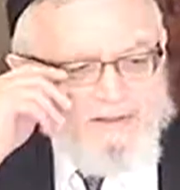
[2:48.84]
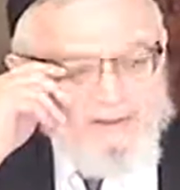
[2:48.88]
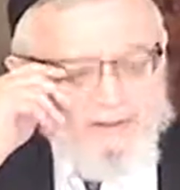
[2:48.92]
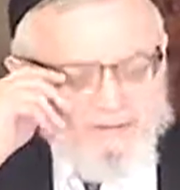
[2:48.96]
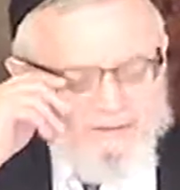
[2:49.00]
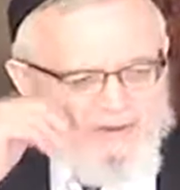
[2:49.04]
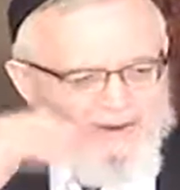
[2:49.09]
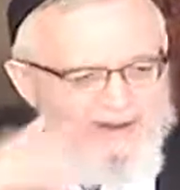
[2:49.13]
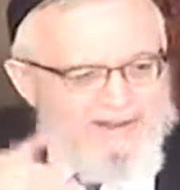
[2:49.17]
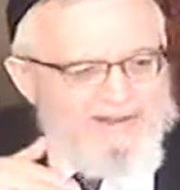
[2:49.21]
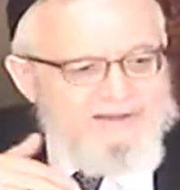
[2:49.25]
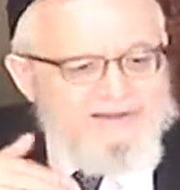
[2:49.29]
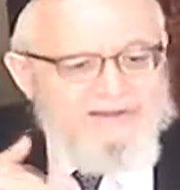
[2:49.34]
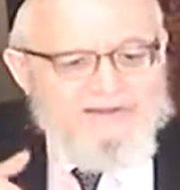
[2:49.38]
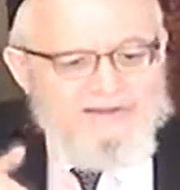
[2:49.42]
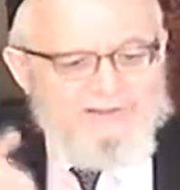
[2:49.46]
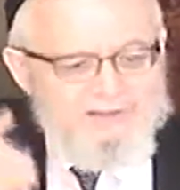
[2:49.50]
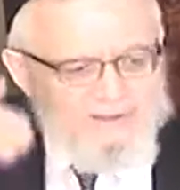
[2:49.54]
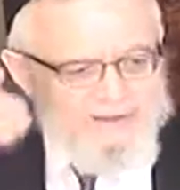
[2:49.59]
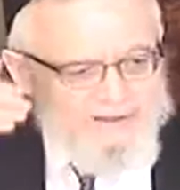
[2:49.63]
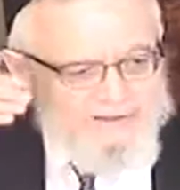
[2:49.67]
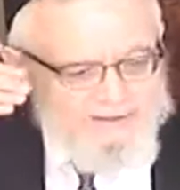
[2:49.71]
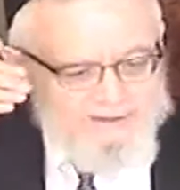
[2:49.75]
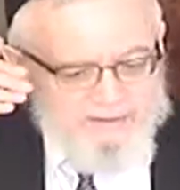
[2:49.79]
Goalti is
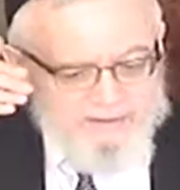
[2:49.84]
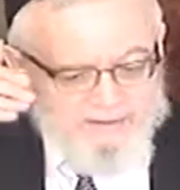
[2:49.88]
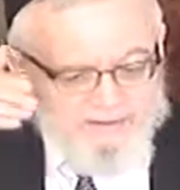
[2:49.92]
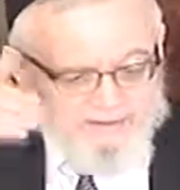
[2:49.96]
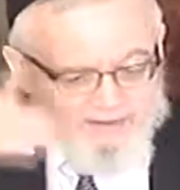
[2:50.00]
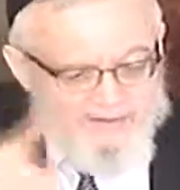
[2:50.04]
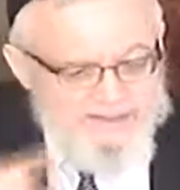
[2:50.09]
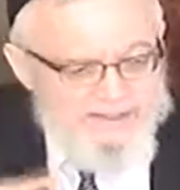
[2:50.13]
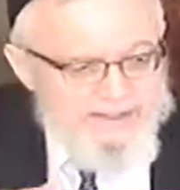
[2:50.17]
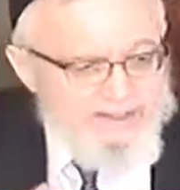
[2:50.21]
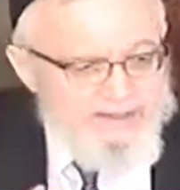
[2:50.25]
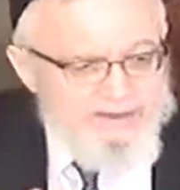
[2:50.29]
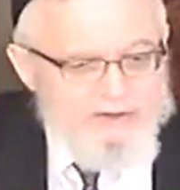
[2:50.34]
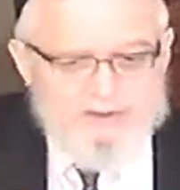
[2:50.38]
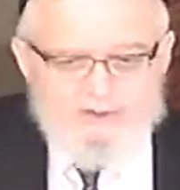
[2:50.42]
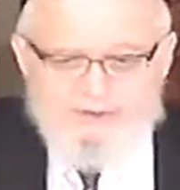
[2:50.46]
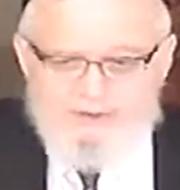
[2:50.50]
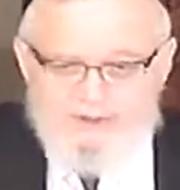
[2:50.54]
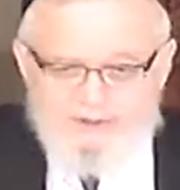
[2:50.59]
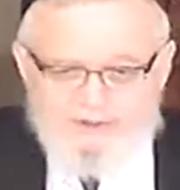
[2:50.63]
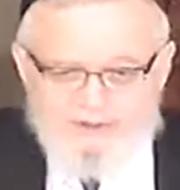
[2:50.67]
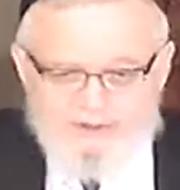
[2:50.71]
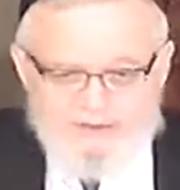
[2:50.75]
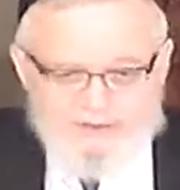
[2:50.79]
when the sea closed
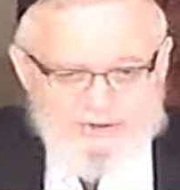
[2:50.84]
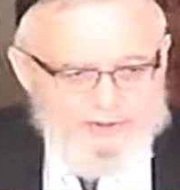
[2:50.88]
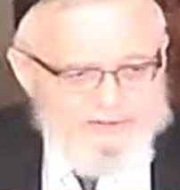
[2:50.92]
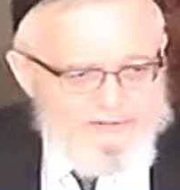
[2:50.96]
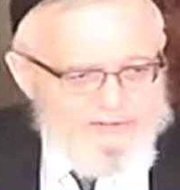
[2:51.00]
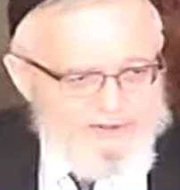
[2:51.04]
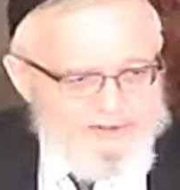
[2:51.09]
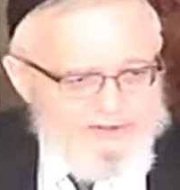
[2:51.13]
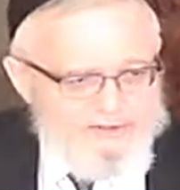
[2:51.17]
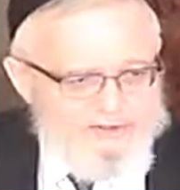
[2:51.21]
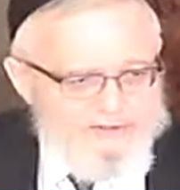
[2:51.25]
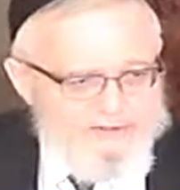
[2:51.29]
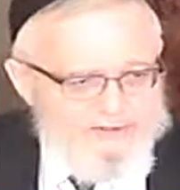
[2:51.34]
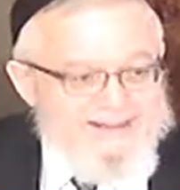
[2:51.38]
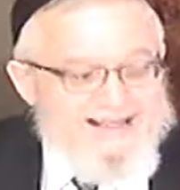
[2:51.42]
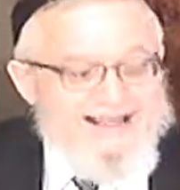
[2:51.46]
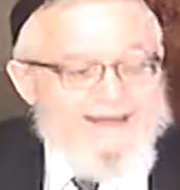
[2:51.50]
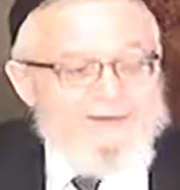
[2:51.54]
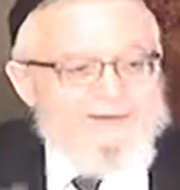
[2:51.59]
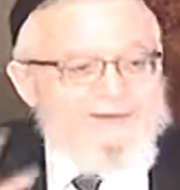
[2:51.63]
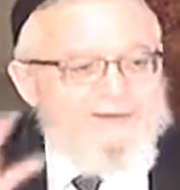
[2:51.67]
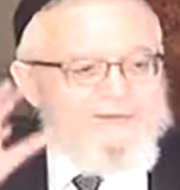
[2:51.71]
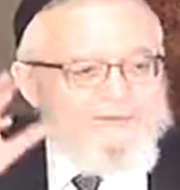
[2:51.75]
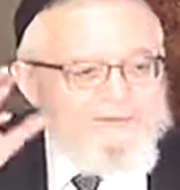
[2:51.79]
on the Egyptians. Now
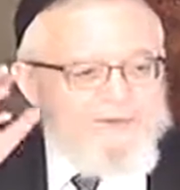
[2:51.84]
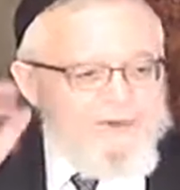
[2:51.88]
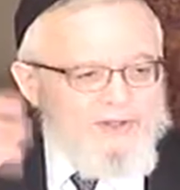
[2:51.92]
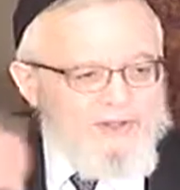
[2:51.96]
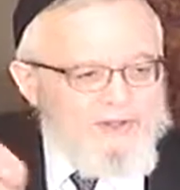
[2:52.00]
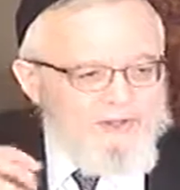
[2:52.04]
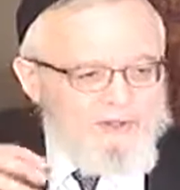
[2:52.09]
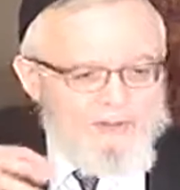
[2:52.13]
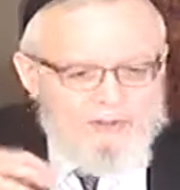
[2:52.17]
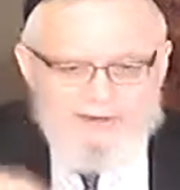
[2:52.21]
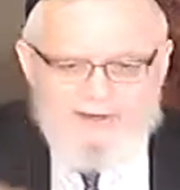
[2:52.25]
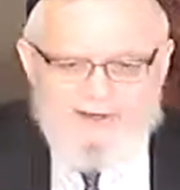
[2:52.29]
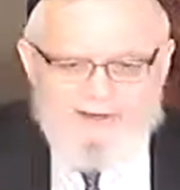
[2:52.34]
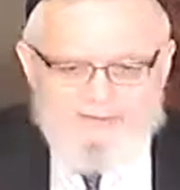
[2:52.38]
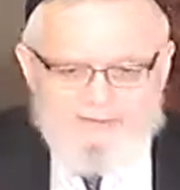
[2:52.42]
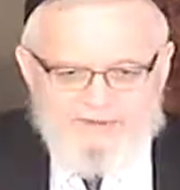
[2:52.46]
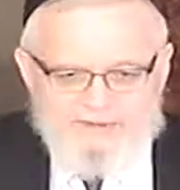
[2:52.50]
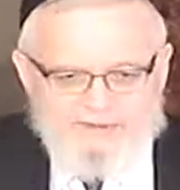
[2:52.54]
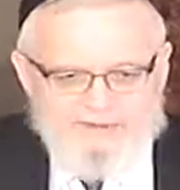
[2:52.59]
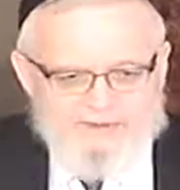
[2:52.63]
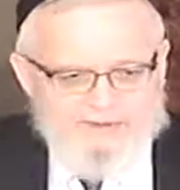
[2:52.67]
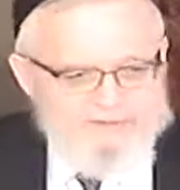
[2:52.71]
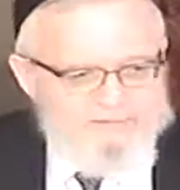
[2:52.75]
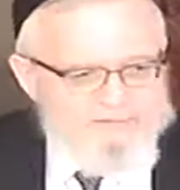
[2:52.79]
you're free of your enemies.
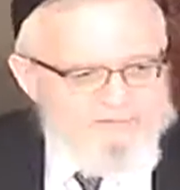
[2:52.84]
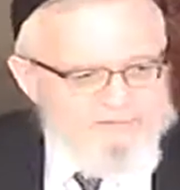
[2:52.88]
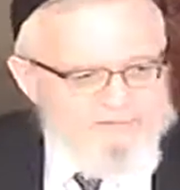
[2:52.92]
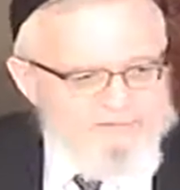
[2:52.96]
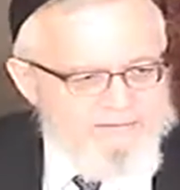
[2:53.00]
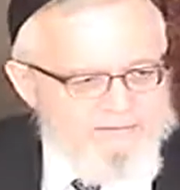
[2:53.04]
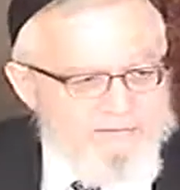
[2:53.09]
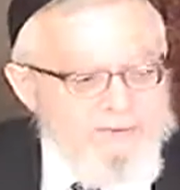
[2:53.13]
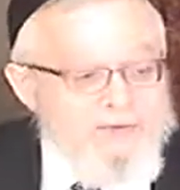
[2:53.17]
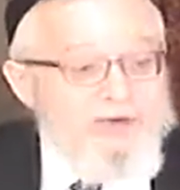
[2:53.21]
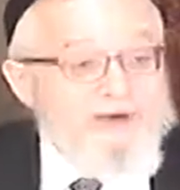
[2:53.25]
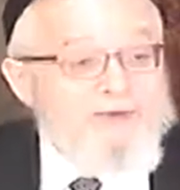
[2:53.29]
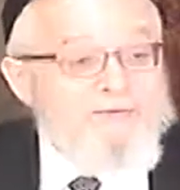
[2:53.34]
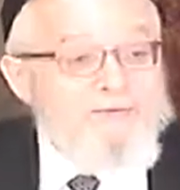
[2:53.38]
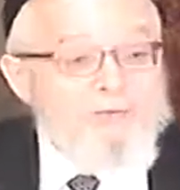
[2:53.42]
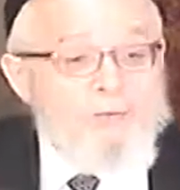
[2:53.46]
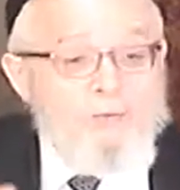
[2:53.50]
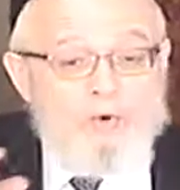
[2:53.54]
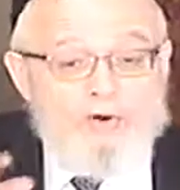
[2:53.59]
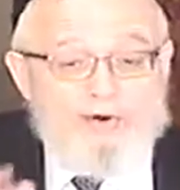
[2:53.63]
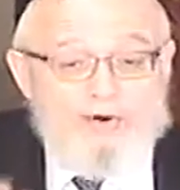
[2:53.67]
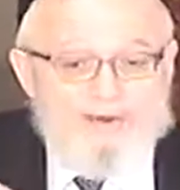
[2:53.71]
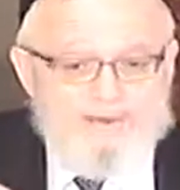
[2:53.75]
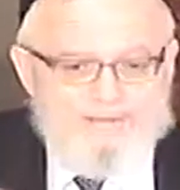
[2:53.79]
You don't have to
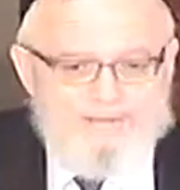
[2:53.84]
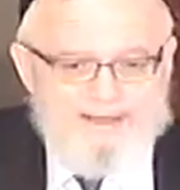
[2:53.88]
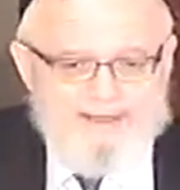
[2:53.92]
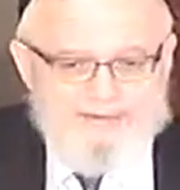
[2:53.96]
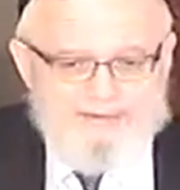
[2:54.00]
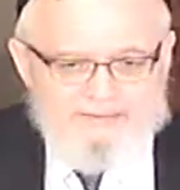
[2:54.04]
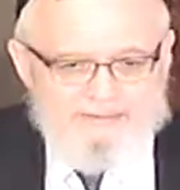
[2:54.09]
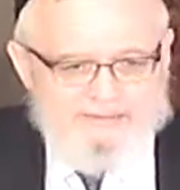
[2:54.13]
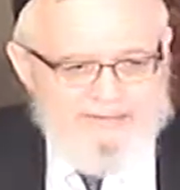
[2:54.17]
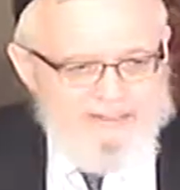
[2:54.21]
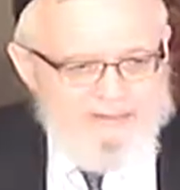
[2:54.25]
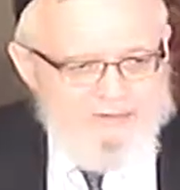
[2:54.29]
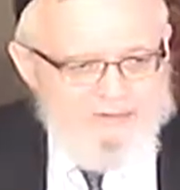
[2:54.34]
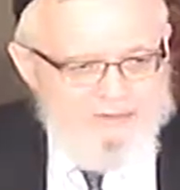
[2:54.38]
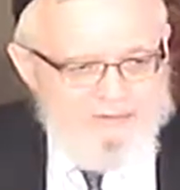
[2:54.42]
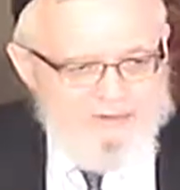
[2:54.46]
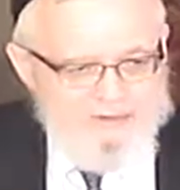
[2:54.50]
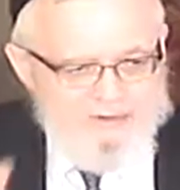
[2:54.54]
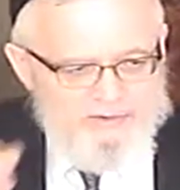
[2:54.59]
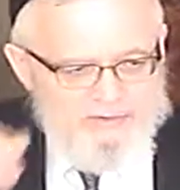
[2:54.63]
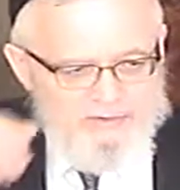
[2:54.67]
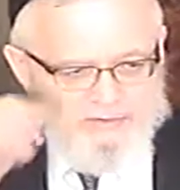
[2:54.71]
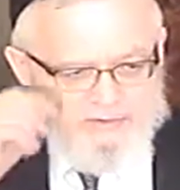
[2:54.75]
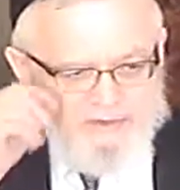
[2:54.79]
worry about them any longer.
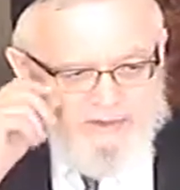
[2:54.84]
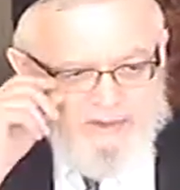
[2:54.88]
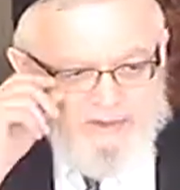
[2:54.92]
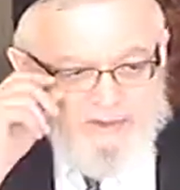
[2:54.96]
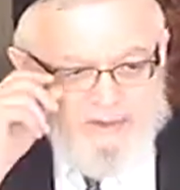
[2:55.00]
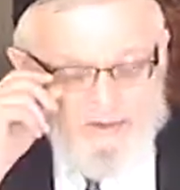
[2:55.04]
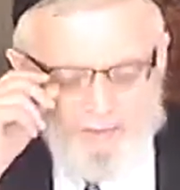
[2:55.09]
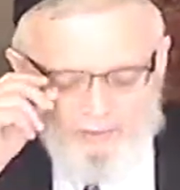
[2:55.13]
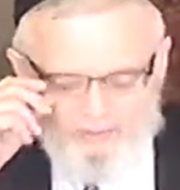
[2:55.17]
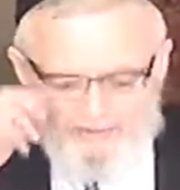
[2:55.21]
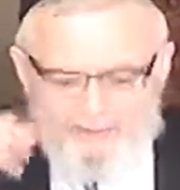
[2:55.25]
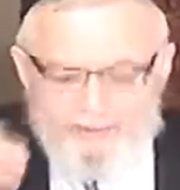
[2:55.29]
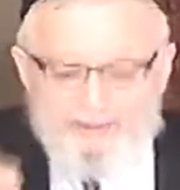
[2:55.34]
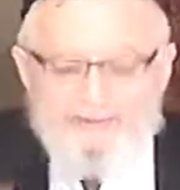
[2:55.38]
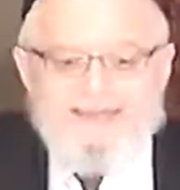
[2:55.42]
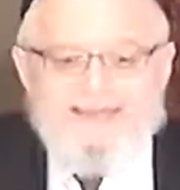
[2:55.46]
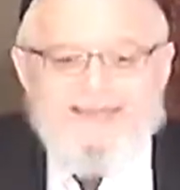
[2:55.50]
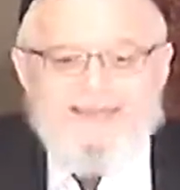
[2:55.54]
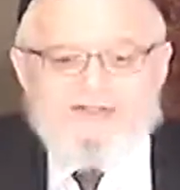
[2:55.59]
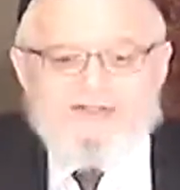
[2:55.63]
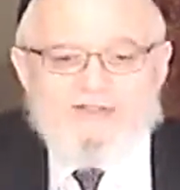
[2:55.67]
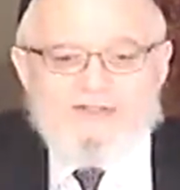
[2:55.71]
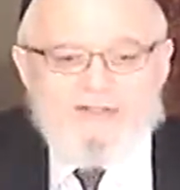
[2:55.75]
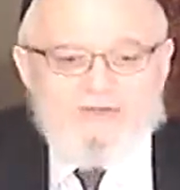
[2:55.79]
When they were
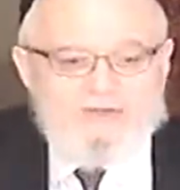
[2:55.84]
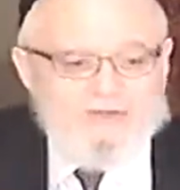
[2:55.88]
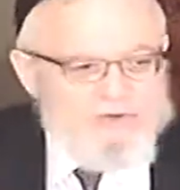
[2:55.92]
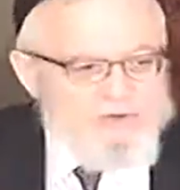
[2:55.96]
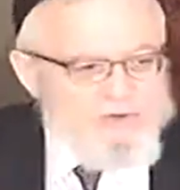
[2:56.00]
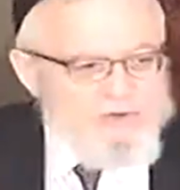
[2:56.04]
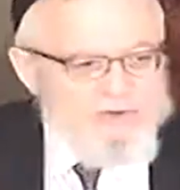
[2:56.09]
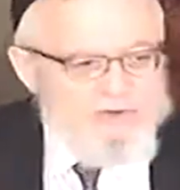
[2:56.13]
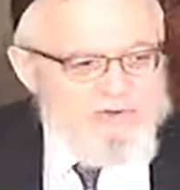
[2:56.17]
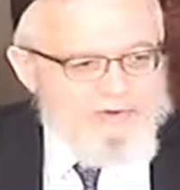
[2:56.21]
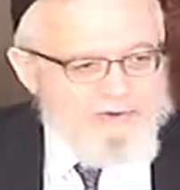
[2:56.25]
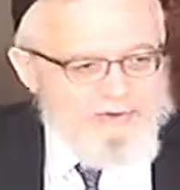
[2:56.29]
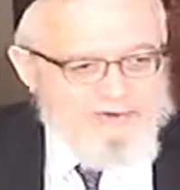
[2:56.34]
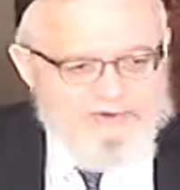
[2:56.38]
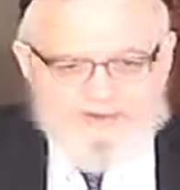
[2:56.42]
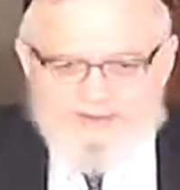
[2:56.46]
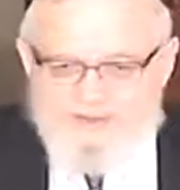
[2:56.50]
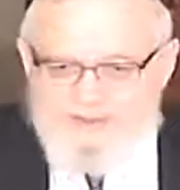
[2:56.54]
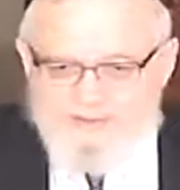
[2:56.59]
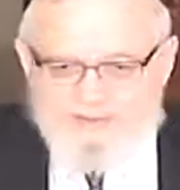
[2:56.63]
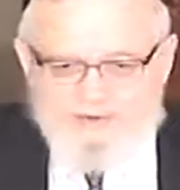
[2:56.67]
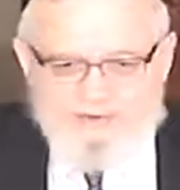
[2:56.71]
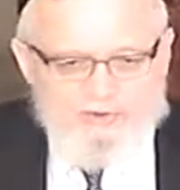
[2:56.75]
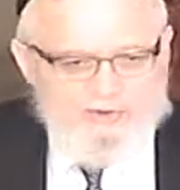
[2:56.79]
cast on the shore, on the
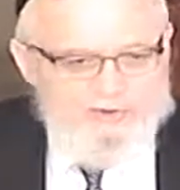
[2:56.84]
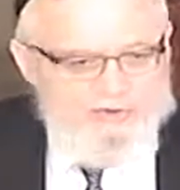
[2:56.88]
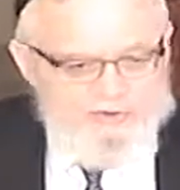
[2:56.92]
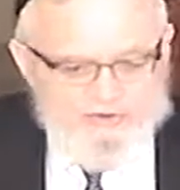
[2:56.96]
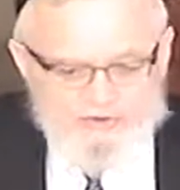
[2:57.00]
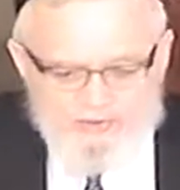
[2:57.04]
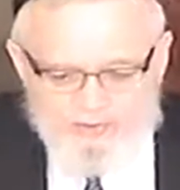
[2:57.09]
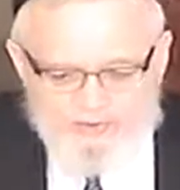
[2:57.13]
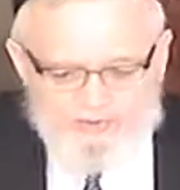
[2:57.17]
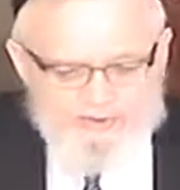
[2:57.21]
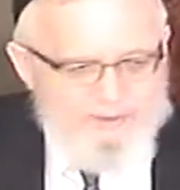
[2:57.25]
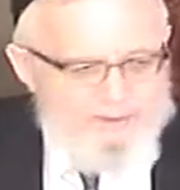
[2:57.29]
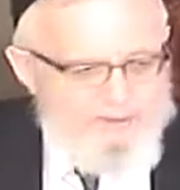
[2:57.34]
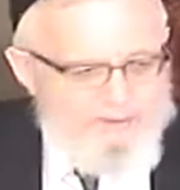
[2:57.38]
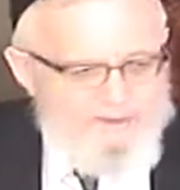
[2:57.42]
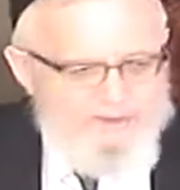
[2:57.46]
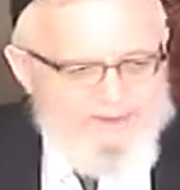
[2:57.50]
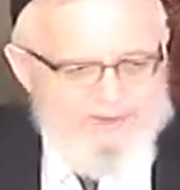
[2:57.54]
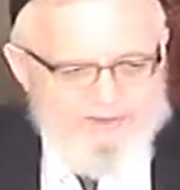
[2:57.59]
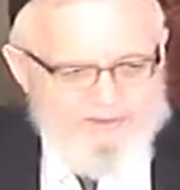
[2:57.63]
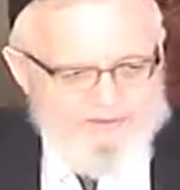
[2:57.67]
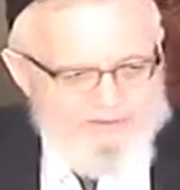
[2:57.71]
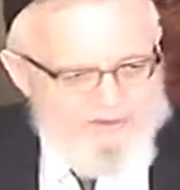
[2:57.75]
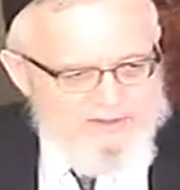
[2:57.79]
seashore, you saw their
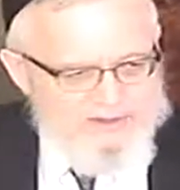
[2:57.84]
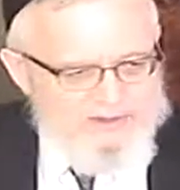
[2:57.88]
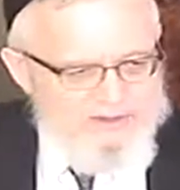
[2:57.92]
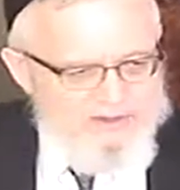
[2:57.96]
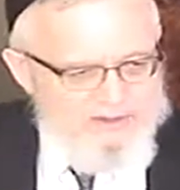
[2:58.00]
remains.